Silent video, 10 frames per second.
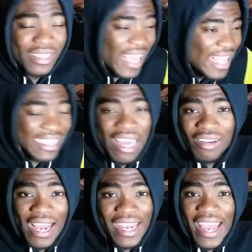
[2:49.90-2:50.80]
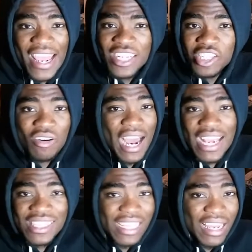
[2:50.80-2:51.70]
They sound like Angel.
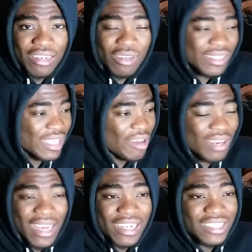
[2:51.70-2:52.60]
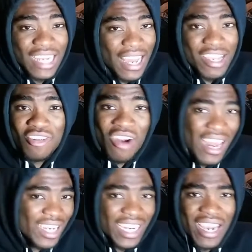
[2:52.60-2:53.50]
I sound, sound like a dying
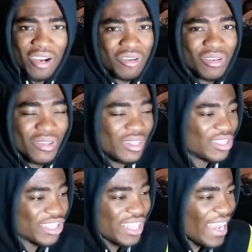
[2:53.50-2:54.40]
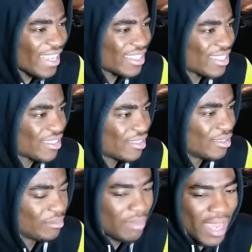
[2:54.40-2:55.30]
crocodile. Shit.
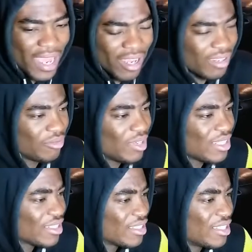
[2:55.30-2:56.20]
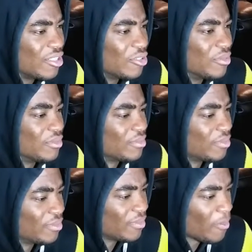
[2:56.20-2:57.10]
Man, let's continue.
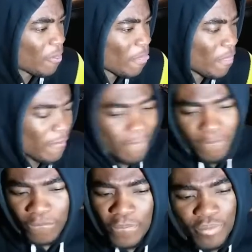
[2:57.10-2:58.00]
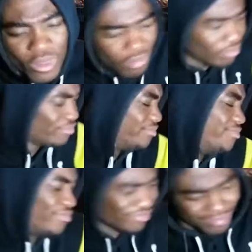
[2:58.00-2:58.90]
So look what I
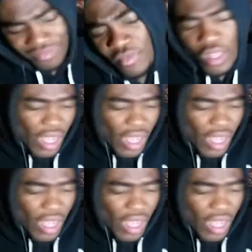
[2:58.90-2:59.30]
got.